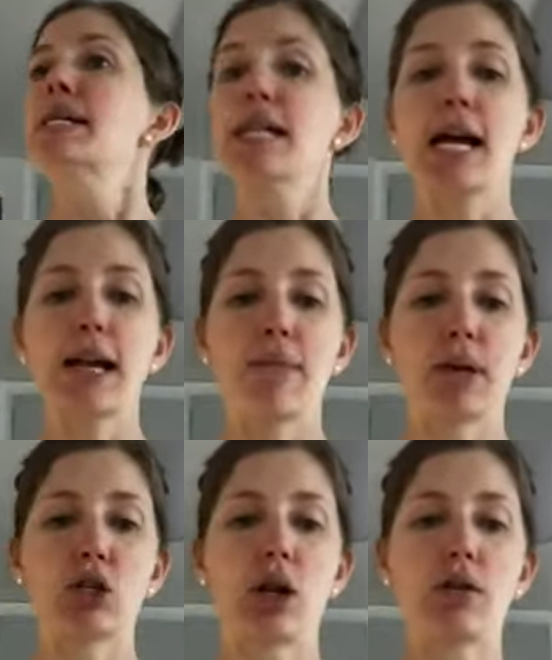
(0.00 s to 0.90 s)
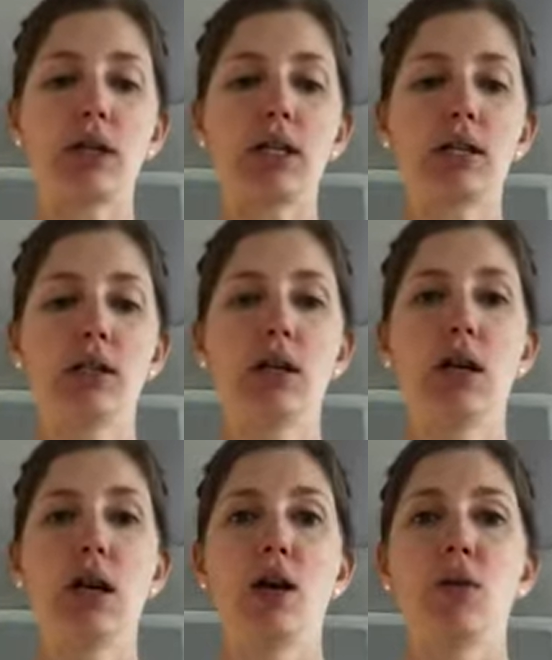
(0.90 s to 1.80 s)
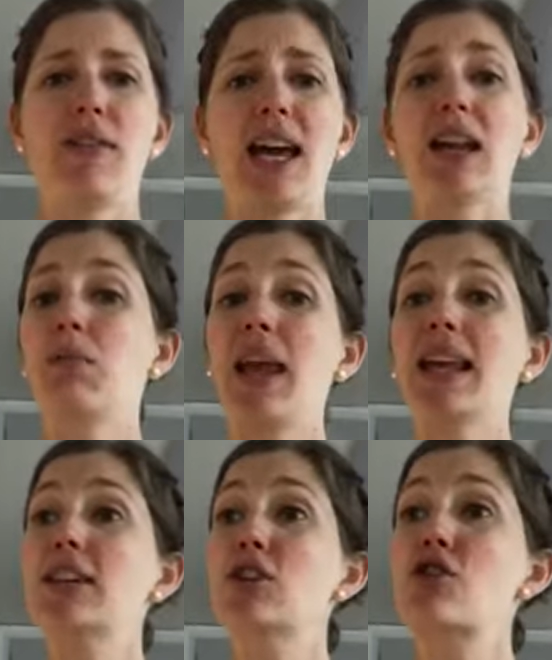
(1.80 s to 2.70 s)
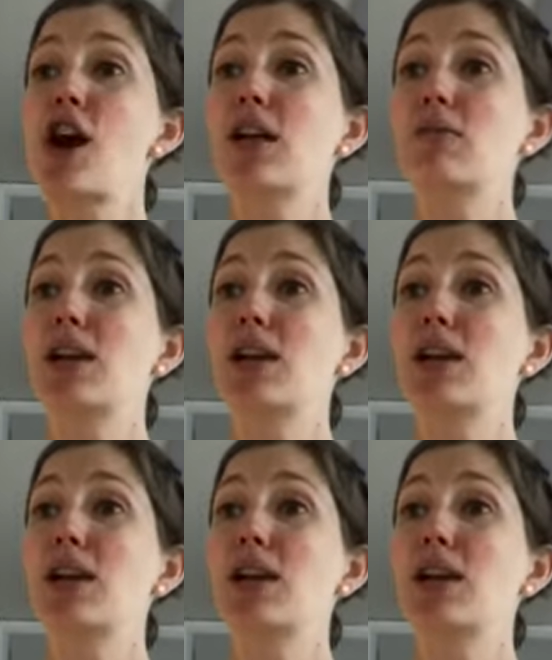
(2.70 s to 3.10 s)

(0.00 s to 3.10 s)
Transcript: Not in my chocolate. We've added bacon to chocolate,